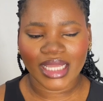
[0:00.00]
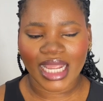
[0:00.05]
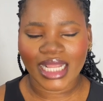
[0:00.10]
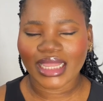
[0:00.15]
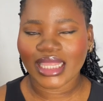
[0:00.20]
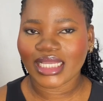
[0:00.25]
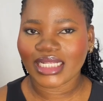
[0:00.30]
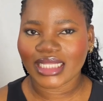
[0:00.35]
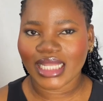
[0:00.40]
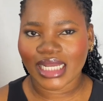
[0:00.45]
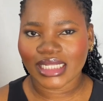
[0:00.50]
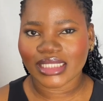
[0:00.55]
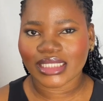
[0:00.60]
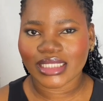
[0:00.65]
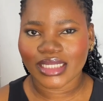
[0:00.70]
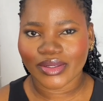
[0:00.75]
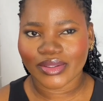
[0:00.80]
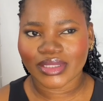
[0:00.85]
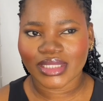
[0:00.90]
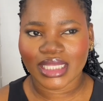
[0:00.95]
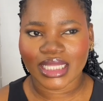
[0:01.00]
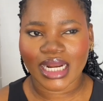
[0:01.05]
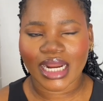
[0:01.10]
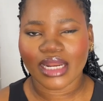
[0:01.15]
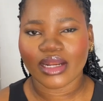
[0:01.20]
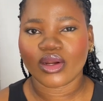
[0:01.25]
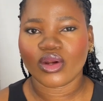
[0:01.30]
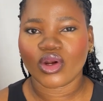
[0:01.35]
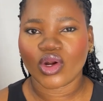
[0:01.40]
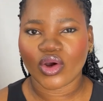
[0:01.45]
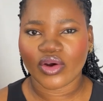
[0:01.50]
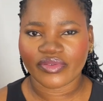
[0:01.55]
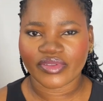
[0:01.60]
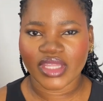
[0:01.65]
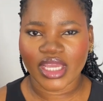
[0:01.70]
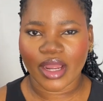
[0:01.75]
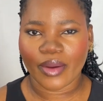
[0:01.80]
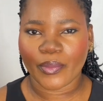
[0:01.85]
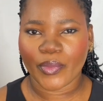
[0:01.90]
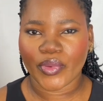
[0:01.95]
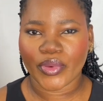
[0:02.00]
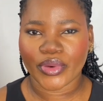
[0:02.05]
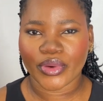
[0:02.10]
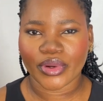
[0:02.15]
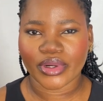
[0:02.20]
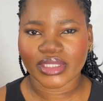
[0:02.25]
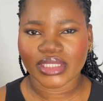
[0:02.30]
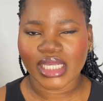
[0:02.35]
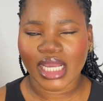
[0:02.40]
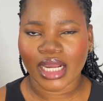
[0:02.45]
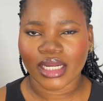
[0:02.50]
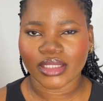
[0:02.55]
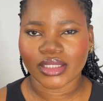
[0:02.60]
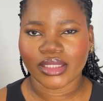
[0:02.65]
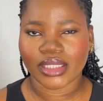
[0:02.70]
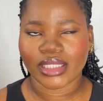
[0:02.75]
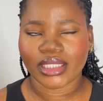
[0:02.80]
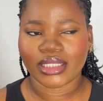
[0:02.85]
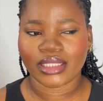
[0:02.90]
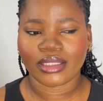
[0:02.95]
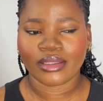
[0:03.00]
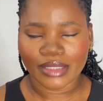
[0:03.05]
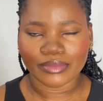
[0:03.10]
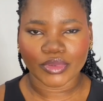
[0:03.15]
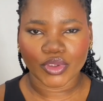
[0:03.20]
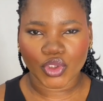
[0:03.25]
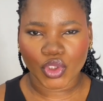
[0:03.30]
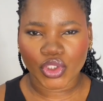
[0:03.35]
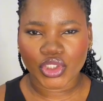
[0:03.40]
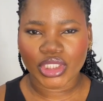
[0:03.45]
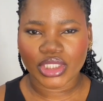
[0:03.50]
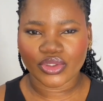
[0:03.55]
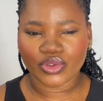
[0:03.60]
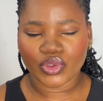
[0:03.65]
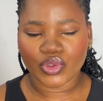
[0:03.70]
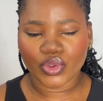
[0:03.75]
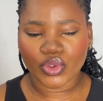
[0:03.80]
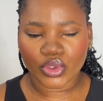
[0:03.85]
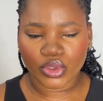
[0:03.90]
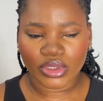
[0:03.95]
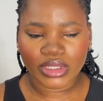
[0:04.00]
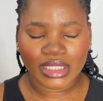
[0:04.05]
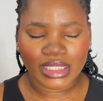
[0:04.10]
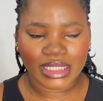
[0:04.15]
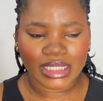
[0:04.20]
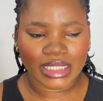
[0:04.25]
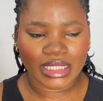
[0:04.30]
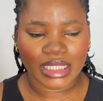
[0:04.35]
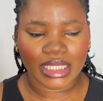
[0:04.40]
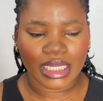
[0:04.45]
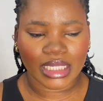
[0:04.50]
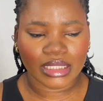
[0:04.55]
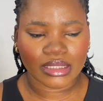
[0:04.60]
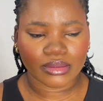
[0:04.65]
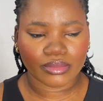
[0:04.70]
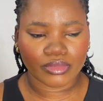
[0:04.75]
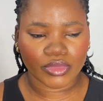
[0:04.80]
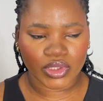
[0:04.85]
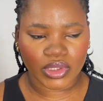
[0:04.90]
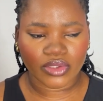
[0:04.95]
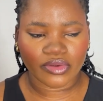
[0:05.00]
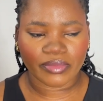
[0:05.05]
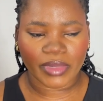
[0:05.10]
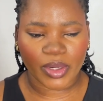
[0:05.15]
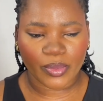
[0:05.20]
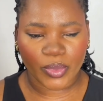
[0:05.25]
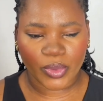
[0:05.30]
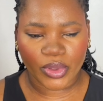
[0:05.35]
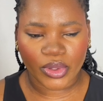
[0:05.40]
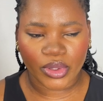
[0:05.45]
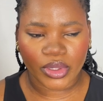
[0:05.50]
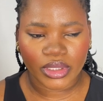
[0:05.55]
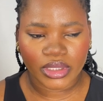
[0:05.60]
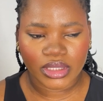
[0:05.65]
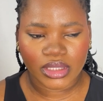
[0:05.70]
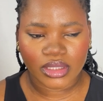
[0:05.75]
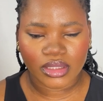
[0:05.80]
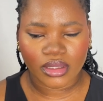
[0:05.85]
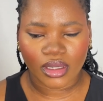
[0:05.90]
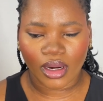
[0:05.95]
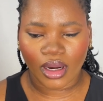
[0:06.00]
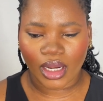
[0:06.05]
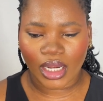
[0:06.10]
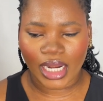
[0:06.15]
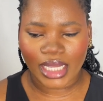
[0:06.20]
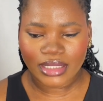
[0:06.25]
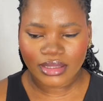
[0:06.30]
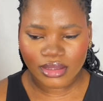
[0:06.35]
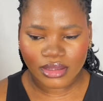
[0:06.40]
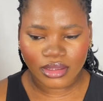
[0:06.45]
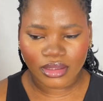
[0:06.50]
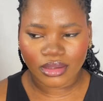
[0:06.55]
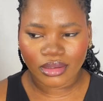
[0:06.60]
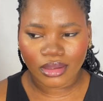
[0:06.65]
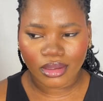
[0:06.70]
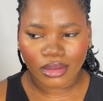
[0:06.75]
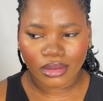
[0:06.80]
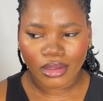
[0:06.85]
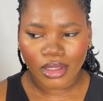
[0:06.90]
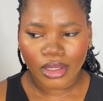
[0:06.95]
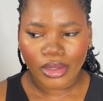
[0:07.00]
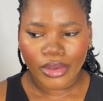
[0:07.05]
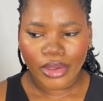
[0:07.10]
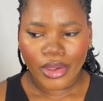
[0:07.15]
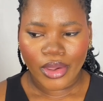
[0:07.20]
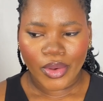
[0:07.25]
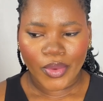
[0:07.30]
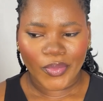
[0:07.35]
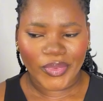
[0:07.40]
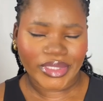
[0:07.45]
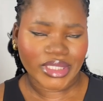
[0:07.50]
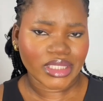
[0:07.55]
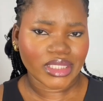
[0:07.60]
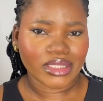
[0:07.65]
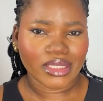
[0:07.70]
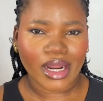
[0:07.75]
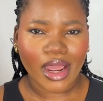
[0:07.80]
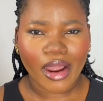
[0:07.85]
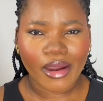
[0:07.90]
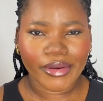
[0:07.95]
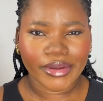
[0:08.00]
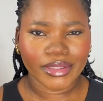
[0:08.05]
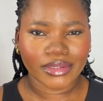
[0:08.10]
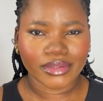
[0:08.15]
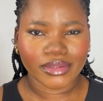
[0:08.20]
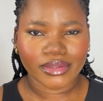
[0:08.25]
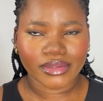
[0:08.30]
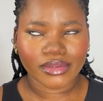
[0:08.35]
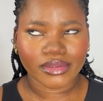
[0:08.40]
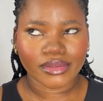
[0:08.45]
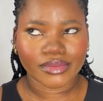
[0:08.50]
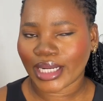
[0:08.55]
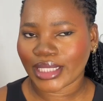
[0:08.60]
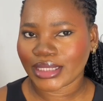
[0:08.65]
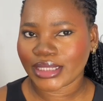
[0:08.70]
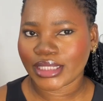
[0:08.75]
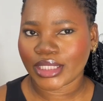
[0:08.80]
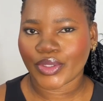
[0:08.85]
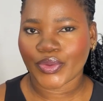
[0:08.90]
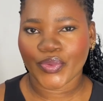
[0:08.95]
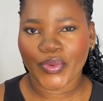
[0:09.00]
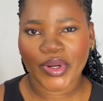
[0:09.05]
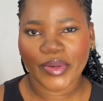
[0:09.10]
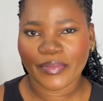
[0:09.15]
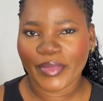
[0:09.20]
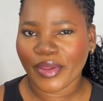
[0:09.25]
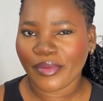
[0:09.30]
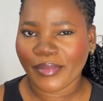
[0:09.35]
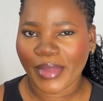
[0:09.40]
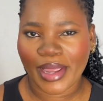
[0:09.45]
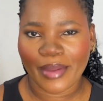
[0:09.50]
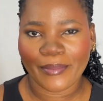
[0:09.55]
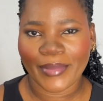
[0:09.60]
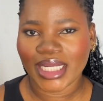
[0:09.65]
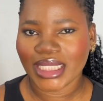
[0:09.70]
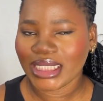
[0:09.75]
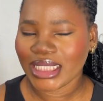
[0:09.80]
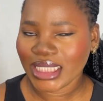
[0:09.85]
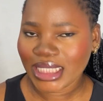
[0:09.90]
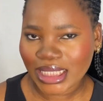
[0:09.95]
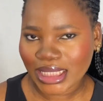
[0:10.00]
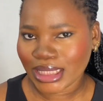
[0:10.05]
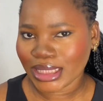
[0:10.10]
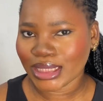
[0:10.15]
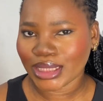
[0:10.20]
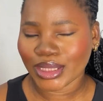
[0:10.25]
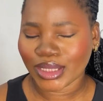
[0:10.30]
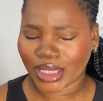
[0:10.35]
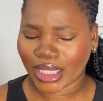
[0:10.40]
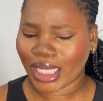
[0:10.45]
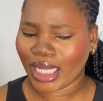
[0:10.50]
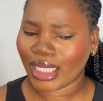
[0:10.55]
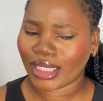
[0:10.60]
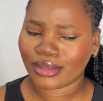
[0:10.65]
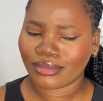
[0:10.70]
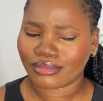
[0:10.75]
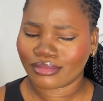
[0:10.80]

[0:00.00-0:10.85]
I think that tells that I love their products actually. I'm just noticing that most of my products are Classic, which is nice. Classic running my money. Okay.